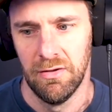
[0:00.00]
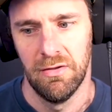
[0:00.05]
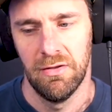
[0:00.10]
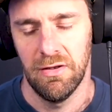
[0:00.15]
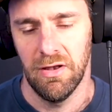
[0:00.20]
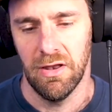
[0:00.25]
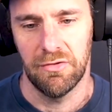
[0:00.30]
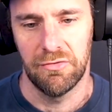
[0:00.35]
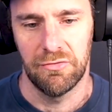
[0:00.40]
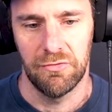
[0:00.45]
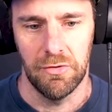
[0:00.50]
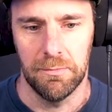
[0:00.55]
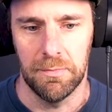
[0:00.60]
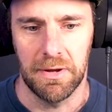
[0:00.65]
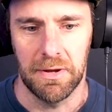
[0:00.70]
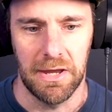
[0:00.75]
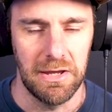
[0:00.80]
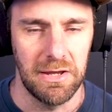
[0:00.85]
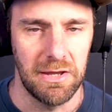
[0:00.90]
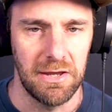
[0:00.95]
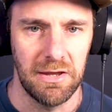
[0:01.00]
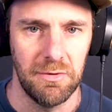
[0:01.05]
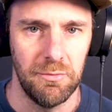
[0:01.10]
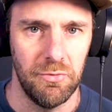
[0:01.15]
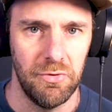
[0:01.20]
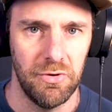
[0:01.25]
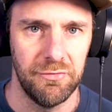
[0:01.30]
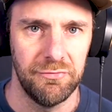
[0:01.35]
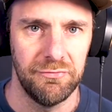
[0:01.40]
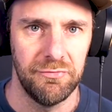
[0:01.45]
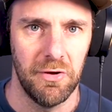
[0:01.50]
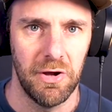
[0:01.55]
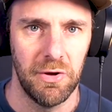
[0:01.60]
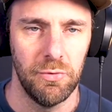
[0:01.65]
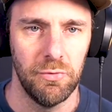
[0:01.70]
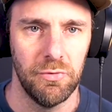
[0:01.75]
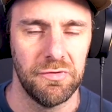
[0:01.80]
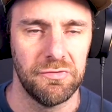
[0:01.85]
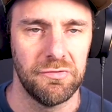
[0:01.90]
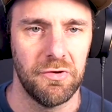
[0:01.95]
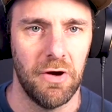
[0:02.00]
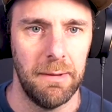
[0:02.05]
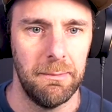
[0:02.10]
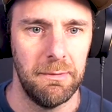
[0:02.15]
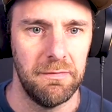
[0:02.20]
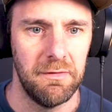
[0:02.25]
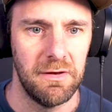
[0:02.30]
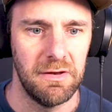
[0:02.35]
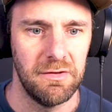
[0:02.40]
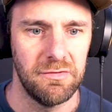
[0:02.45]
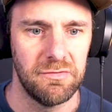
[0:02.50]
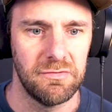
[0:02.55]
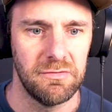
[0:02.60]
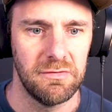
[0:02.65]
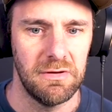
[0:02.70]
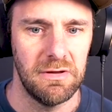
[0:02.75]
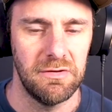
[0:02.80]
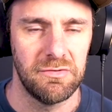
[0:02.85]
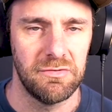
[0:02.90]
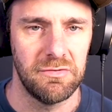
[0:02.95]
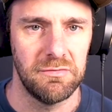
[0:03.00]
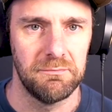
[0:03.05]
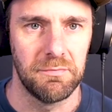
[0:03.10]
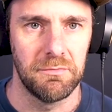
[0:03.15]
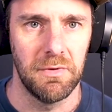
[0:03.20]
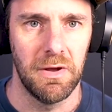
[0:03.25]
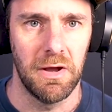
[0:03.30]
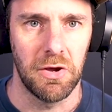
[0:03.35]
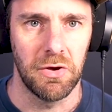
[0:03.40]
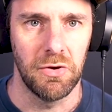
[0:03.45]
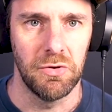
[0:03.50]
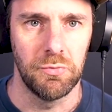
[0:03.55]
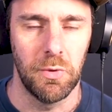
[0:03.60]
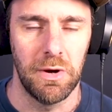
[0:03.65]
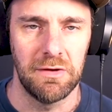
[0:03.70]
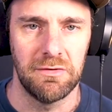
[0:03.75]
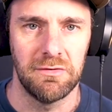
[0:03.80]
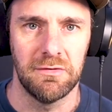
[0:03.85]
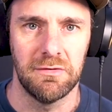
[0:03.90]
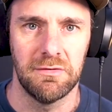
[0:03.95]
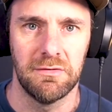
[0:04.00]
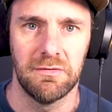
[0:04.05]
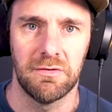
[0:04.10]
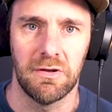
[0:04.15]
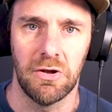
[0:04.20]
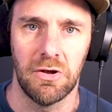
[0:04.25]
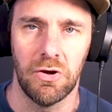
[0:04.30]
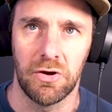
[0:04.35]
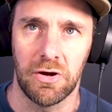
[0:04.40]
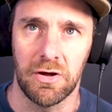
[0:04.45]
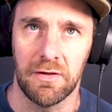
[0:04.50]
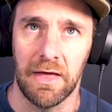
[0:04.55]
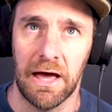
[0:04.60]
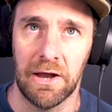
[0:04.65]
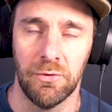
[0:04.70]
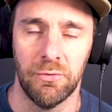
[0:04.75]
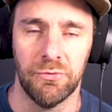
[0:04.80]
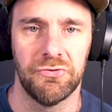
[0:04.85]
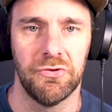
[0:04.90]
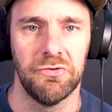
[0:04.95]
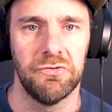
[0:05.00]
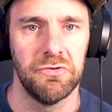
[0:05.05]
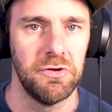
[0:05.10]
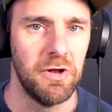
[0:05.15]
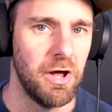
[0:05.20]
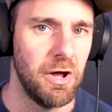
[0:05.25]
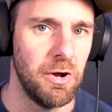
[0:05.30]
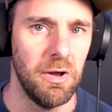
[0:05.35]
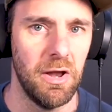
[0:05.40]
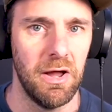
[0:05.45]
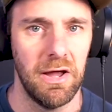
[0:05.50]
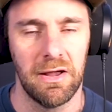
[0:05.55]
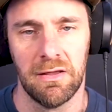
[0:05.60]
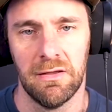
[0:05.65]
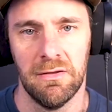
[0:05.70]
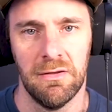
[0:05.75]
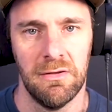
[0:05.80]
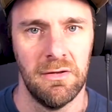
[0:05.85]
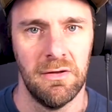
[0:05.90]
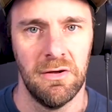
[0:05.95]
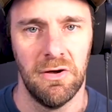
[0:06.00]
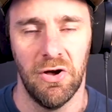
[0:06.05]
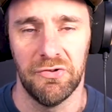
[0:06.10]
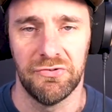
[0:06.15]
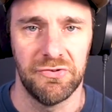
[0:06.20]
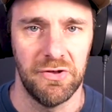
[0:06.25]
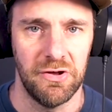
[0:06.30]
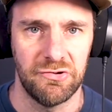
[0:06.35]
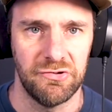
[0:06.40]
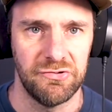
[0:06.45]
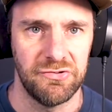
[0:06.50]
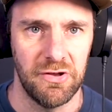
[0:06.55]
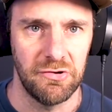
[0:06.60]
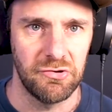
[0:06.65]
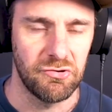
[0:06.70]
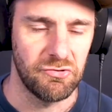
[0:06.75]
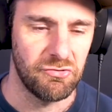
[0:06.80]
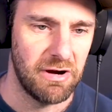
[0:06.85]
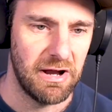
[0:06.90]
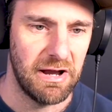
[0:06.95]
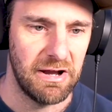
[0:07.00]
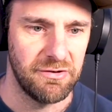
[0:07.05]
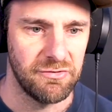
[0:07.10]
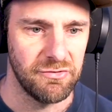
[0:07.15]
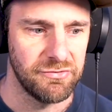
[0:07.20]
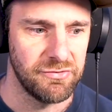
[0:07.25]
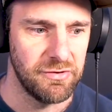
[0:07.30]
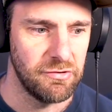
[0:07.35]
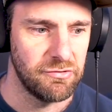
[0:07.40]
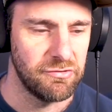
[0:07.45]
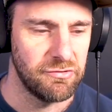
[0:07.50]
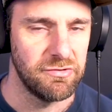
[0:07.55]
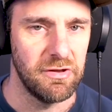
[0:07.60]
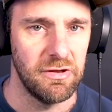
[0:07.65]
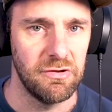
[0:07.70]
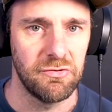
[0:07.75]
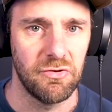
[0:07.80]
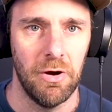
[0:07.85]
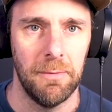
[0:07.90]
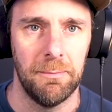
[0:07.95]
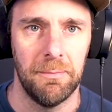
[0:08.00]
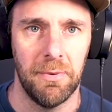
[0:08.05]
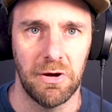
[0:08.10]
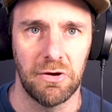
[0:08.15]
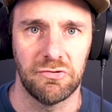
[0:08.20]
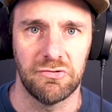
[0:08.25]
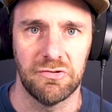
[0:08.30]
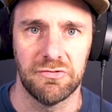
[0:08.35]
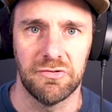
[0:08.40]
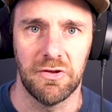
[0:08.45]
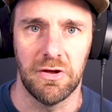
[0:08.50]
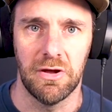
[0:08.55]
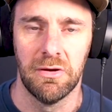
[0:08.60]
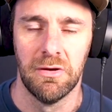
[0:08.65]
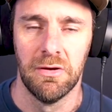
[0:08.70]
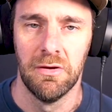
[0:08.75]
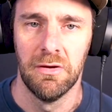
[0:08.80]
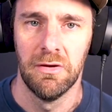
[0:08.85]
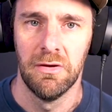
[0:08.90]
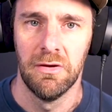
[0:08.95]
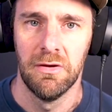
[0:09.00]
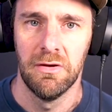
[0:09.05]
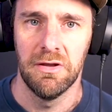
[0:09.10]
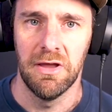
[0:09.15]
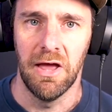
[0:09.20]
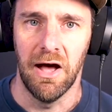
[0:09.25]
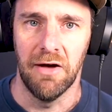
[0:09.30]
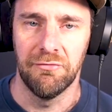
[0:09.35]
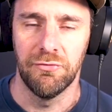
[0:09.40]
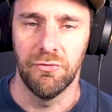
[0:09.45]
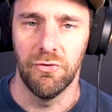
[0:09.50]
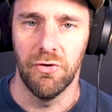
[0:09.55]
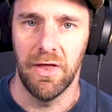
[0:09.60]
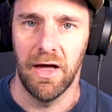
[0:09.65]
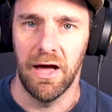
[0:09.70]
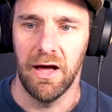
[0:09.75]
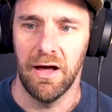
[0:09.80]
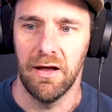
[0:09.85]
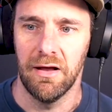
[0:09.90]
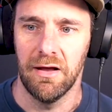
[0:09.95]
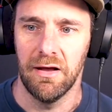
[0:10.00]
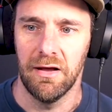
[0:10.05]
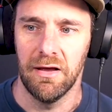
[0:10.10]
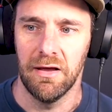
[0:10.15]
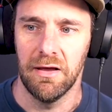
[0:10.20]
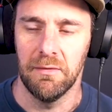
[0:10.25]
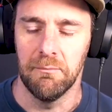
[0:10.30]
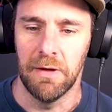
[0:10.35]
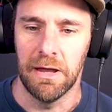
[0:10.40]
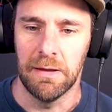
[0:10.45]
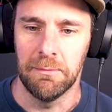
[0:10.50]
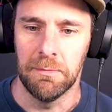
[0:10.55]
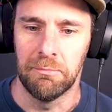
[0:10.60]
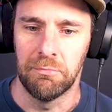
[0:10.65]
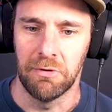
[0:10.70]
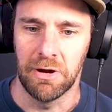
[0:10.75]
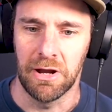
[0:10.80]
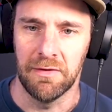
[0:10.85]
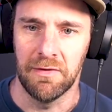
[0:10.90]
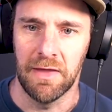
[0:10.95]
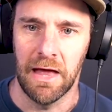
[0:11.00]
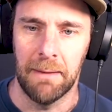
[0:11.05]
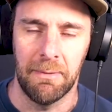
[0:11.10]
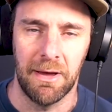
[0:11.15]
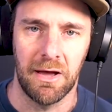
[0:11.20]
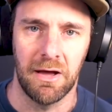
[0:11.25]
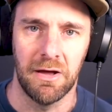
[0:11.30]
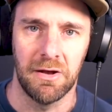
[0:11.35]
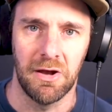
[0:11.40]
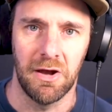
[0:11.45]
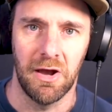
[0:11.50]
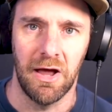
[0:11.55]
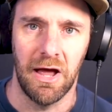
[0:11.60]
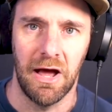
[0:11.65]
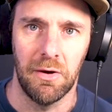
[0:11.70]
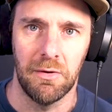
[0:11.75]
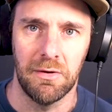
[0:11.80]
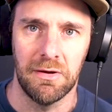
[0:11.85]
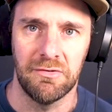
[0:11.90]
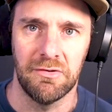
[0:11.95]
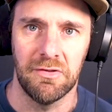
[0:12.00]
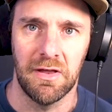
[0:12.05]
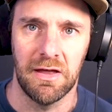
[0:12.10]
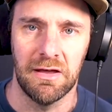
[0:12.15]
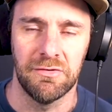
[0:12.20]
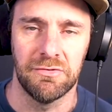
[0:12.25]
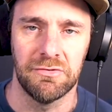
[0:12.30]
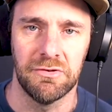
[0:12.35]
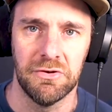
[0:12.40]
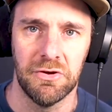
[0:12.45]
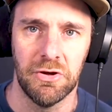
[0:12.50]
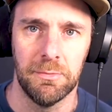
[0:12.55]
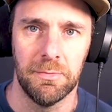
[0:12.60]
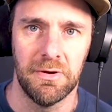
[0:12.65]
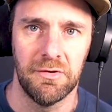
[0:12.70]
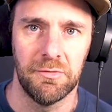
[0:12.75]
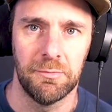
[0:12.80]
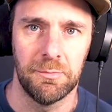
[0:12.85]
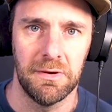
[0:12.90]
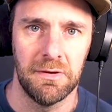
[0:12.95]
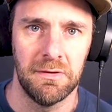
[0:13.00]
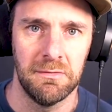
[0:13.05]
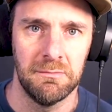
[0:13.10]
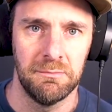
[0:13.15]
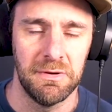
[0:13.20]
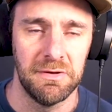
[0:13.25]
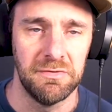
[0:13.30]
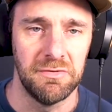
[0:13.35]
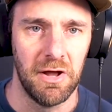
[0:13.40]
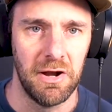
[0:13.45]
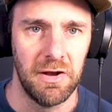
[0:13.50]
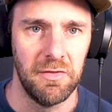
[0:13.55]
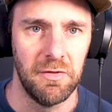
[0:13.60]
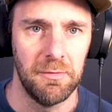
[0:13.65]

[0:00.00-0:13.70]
like super geeky and want to follow all the timing, then it's a good way to look at that, and also to know like, oh, such and such crashed or such and such got a puncture. So yeah, I thought that it maybe bringing that back, I don't know how easy that is to do, but it's been done in the